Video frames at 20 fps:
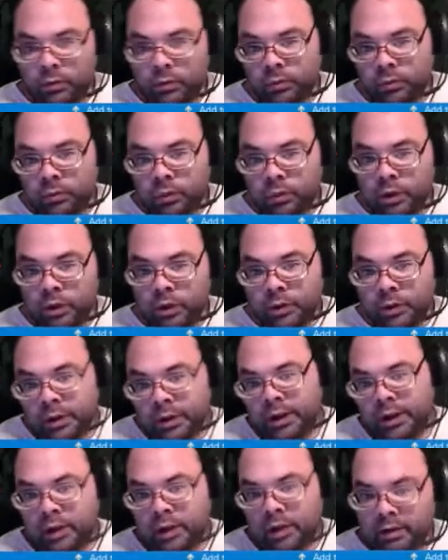well, you
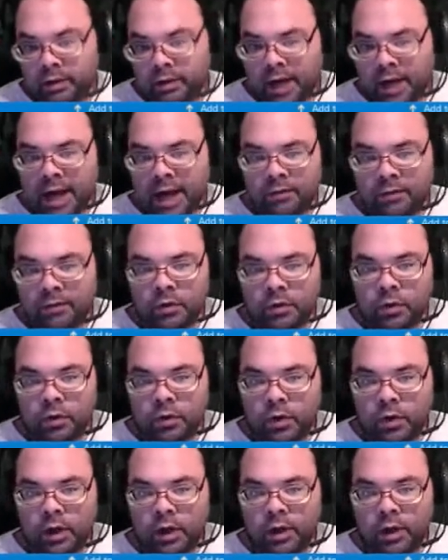really don't even have
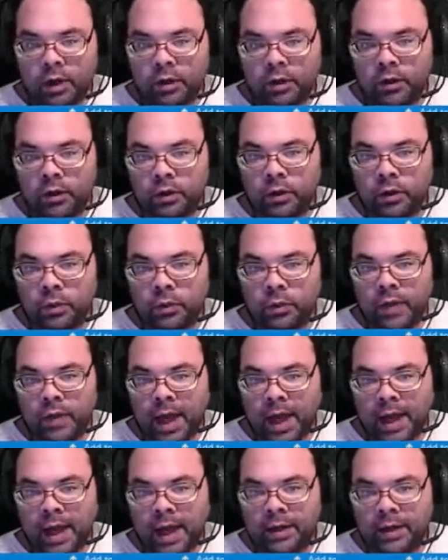to do
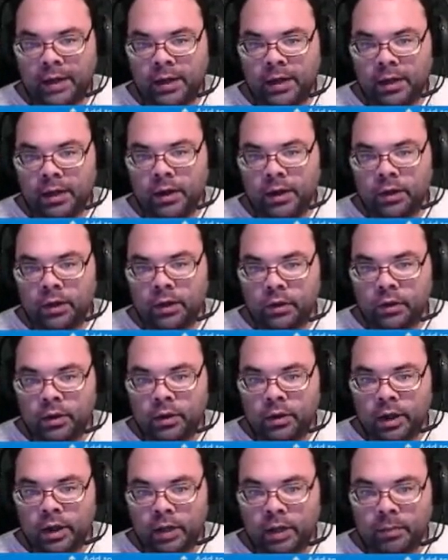that. You
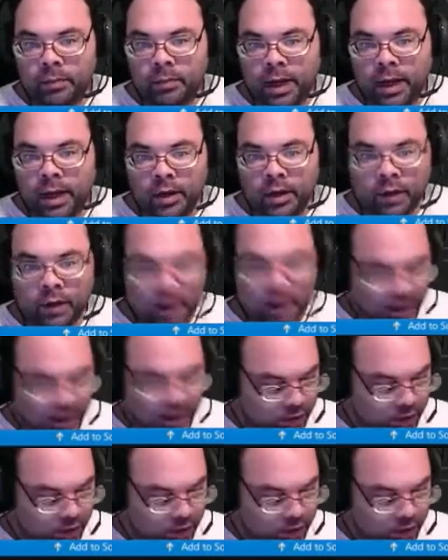can come down and